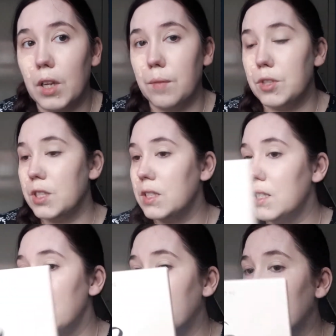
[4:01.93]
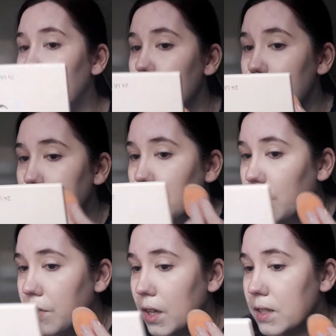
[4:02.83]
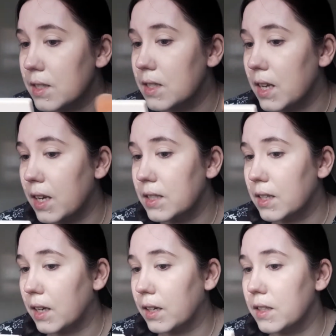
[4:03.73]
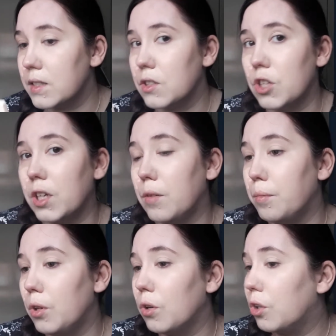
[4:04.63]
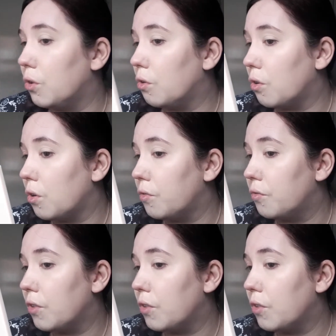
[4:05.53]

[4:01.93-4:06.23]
I'm just taking a close-up look of that side, guys. Try not block you off.